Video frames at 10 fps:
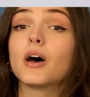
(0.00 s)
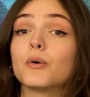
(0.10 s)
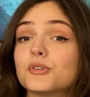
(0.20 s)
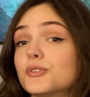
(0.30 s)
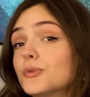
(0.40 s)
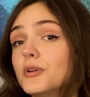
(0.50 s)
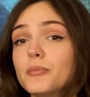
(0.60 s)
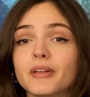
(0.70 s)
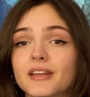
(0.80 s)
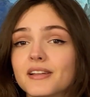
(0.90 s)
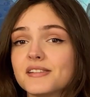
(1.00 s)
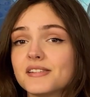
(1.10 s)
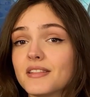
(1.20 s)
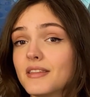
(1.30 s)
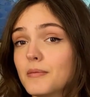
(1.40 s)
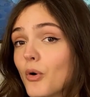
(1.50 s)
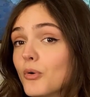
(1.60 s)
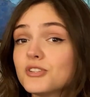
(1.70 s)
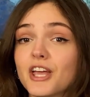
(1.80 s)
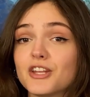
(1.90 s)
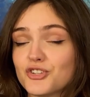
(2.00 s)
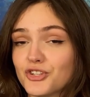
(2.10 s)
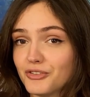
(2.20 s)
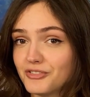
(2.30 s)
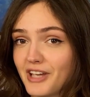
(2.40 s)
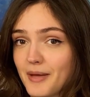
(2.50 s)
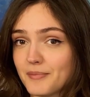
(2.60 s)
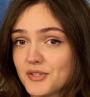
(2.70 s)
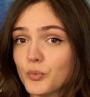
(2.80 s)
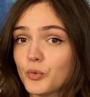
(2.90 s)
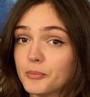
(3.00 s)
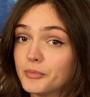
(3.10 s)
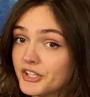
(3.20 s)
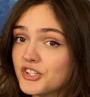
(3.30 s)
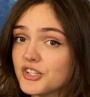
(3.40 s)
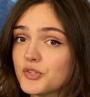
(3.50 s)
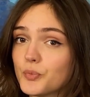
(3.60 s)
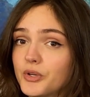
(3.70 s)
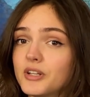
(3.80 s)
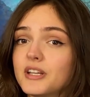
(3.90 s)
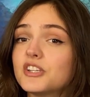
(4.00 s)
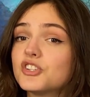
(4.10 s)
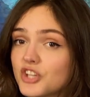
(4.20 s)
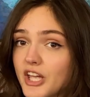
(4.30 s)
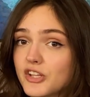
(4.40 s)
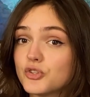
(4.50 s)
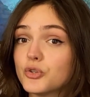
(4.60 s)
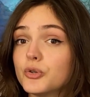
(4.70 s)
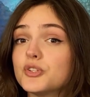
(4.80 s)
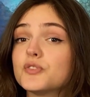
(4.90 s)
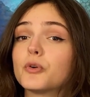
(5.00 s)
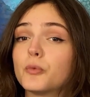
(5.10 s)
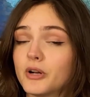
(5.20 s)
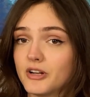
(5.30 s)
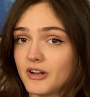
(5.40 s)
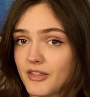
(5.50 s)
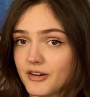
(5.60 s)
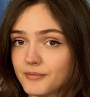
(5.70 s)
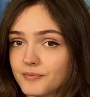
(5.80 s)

Our story begins in the most ancient of times, where merchants would exchange goods for one another.